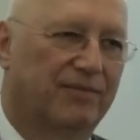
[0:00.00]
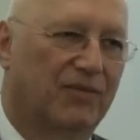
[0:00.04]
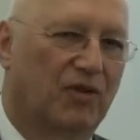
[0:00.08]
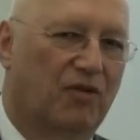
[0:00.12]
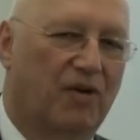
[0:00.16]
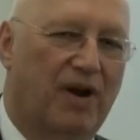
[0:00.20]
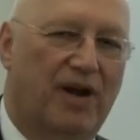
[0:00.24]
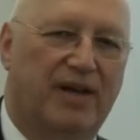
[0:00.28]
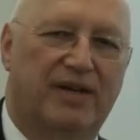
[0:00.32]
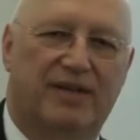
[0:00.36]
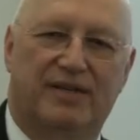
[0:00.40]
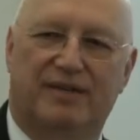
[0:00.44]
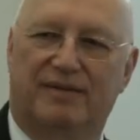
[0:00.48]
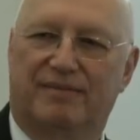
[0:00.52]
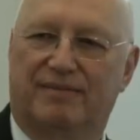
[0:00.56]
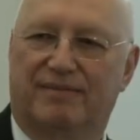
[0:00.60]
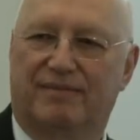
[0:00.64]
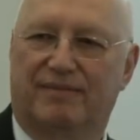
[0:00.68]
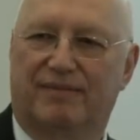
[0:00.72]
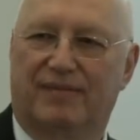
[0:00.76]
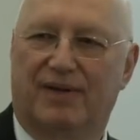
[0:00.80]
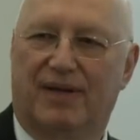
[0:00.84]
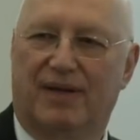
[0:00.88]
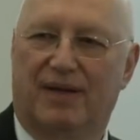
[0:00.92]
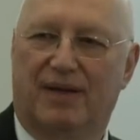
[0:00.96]
Great.
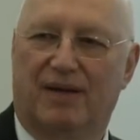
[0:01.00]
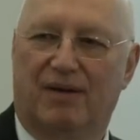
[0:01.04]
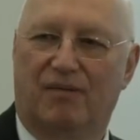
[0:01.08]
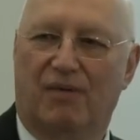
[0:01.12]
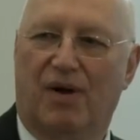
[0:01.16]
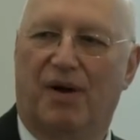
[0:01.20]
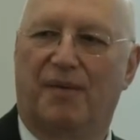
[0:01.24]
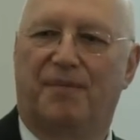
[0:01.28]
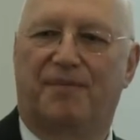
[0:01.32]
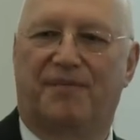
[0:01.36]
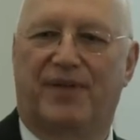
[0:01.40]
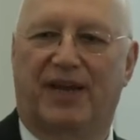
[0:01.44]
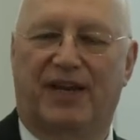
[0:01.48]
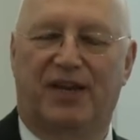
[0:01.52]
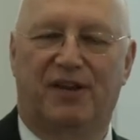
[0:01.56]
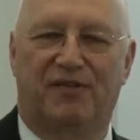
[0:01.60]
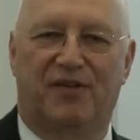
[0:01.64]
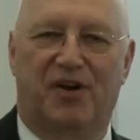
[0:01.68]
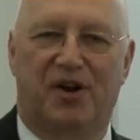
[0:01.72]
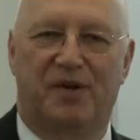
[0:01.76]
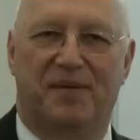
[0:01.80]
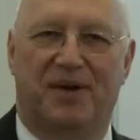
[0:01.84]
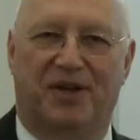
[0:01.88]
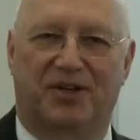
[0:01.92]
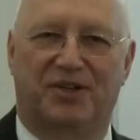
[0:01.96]
Well, thank you
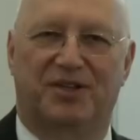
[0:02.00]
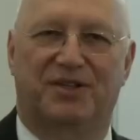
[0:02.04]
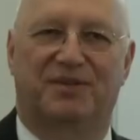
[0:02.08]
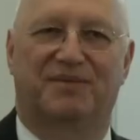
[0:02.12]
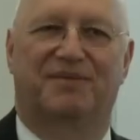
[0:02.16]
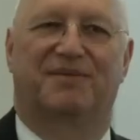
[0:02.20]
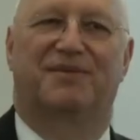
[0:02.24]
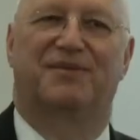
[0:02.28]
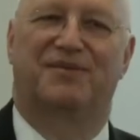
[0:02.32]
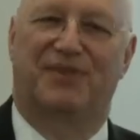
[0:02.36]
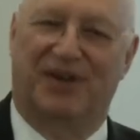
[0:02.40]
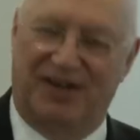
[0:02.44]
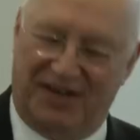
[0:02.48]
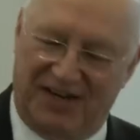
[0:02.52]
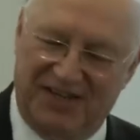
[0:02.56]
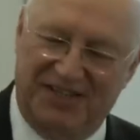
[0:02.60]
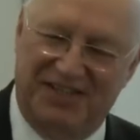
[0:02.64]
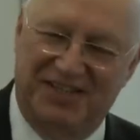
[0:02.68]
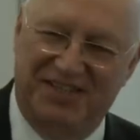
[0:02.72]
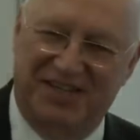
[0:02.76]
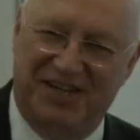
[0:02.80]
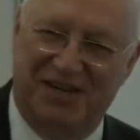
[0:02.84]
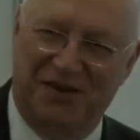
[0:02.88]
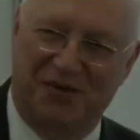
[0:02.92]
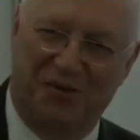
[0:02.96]
very much. It's very nice
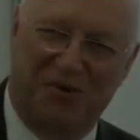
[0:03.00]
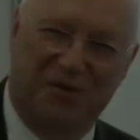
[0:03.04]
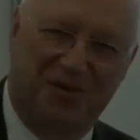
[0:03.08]
to see you